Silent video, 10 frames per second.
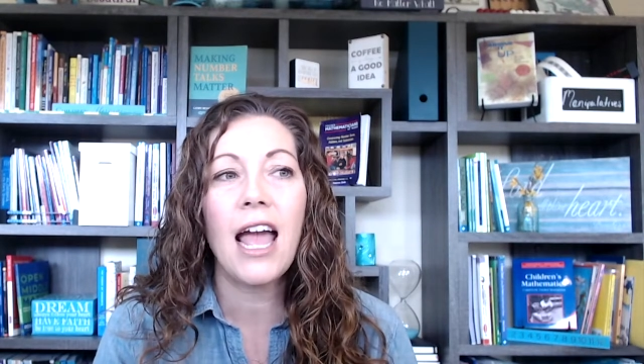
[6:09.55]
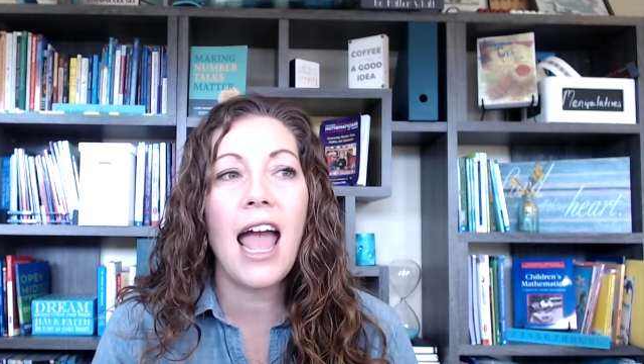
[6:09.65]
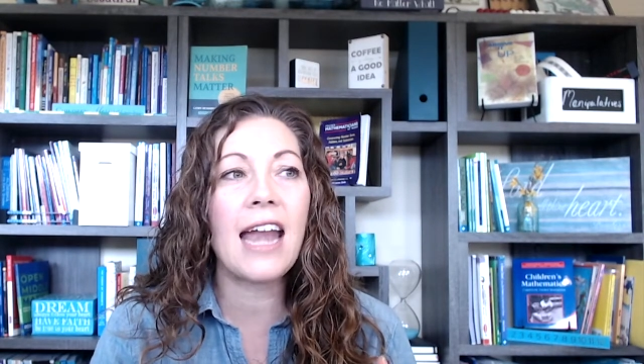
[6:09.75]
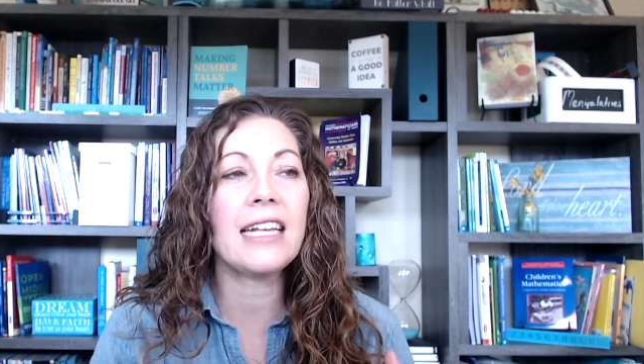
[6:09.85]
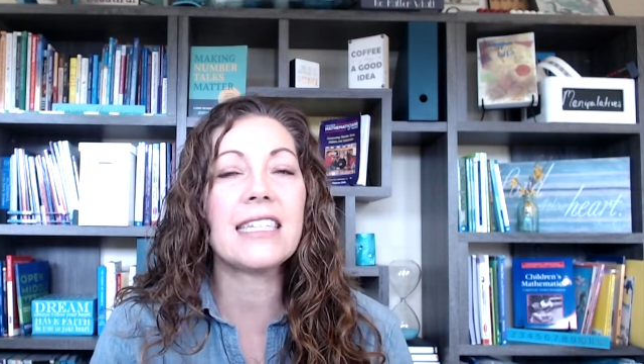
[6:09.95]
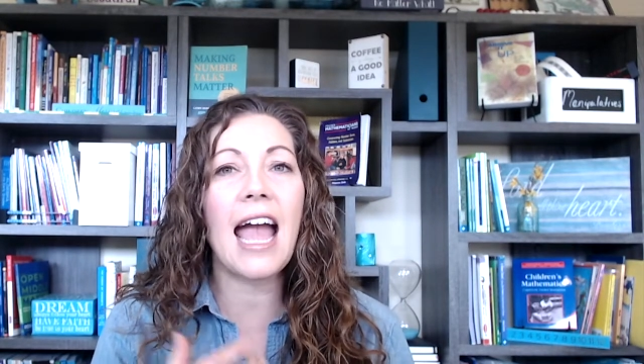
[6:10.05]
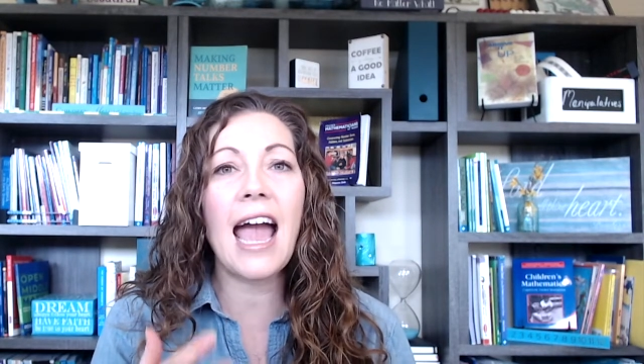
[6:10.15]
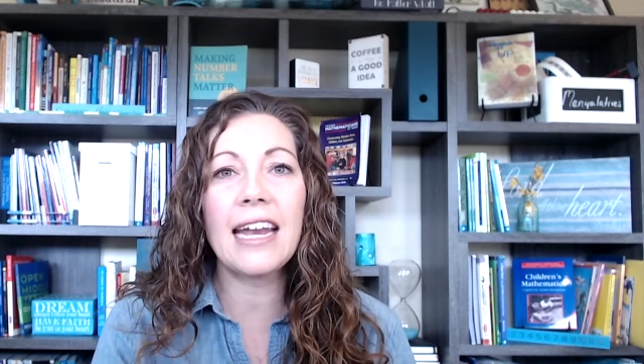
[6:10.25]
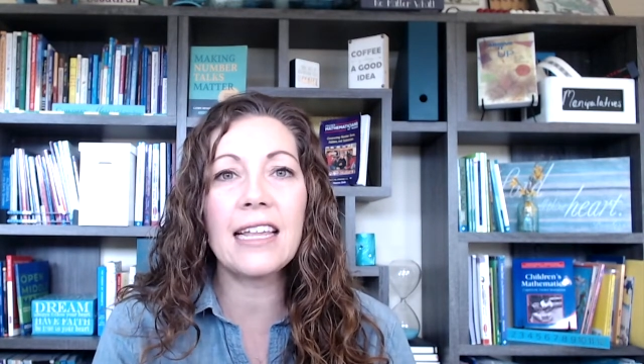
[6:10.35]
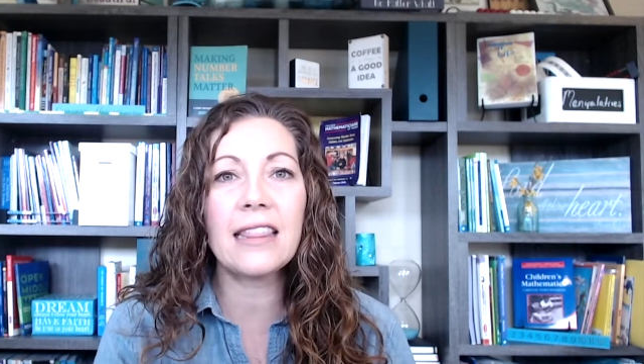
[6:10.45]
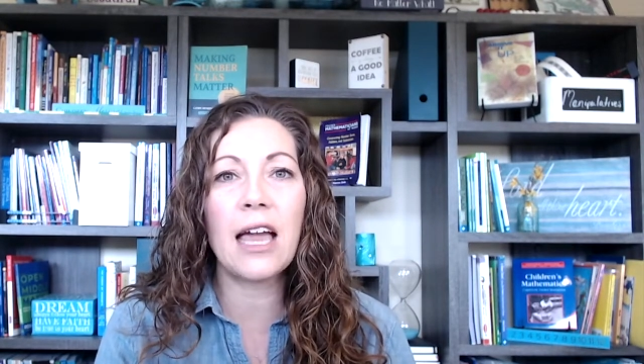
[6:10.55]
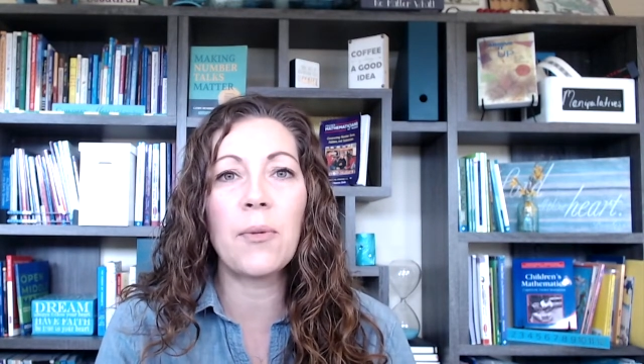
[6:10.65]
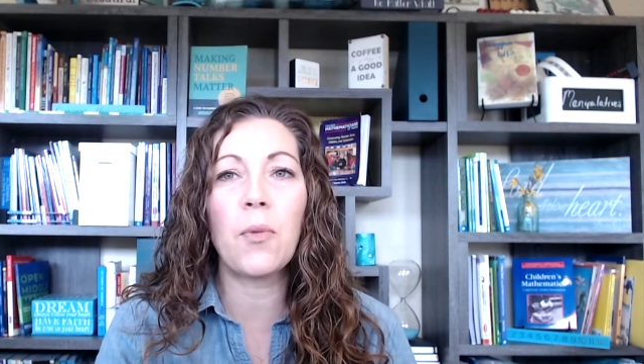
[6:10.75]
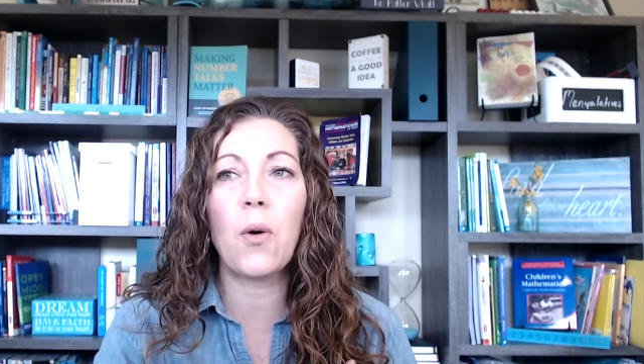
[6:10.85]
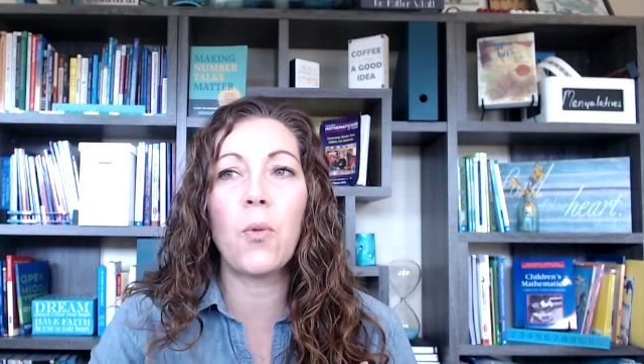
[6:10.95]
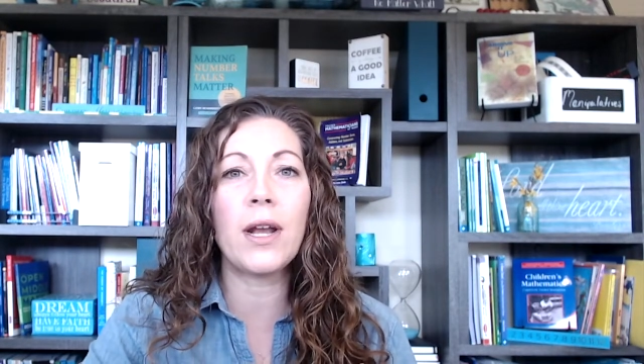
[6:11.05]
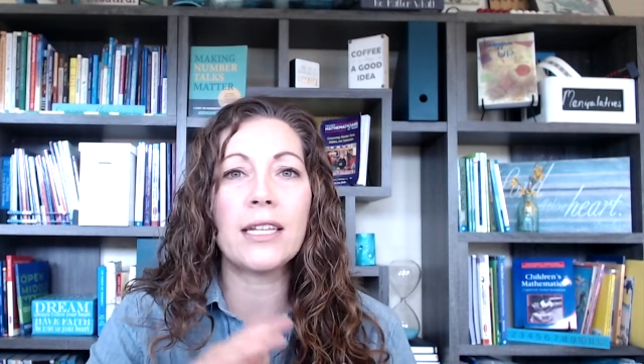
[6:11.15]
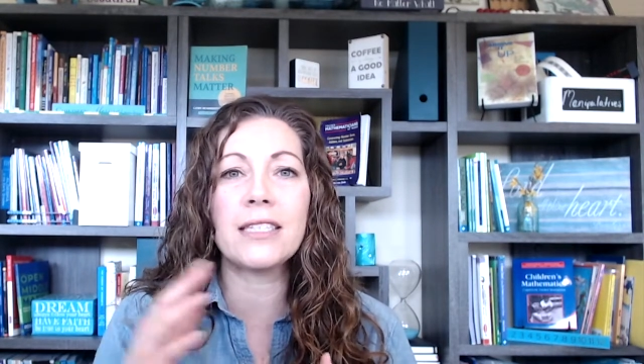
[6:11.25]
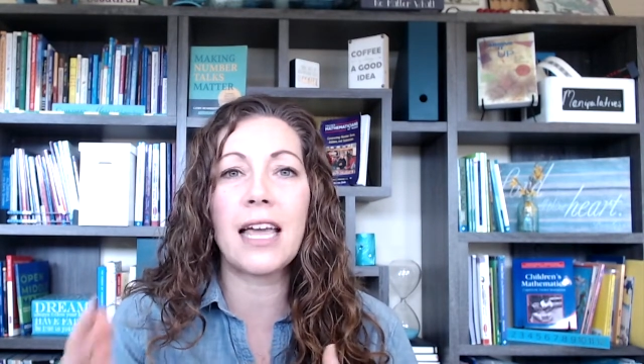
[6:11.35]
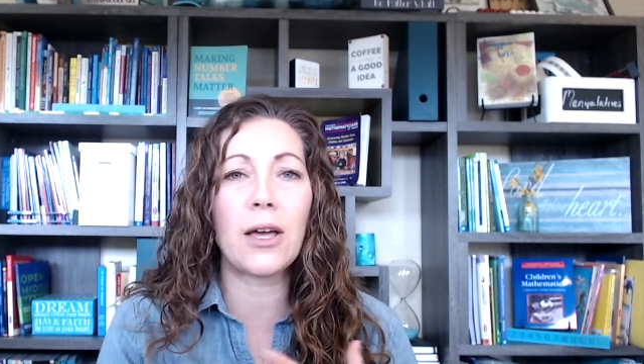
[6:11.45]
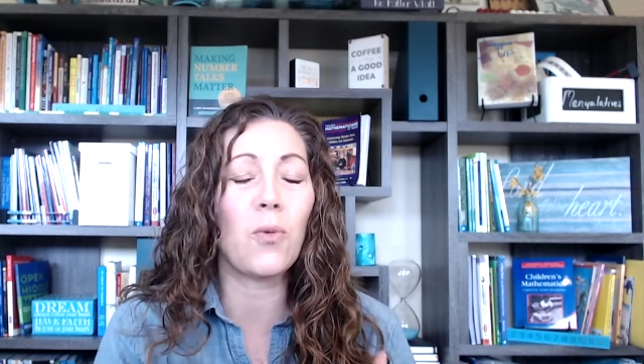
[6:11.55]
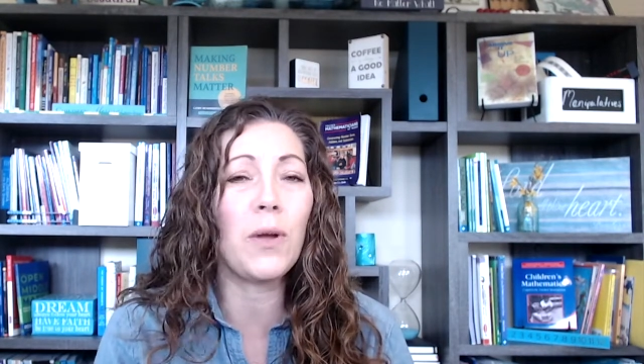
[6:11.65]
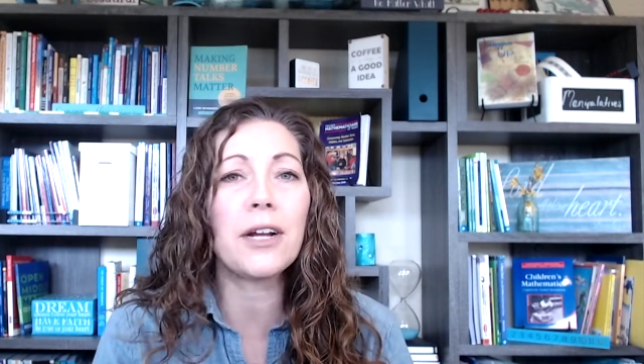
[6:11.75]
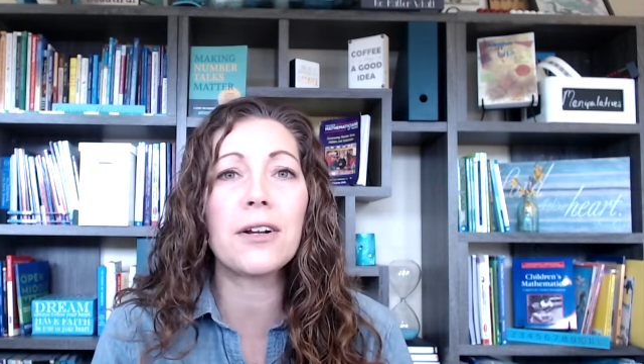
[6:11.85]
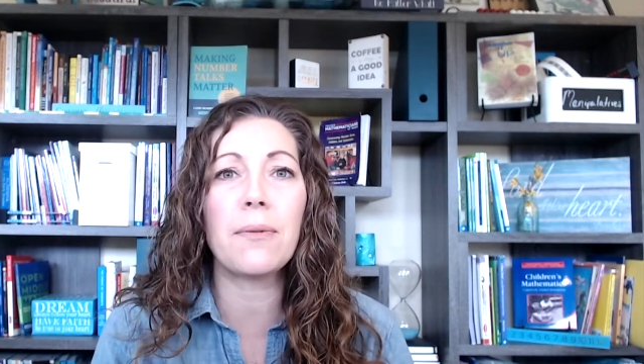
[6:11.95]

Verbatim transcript: and he's adding them when it's like weird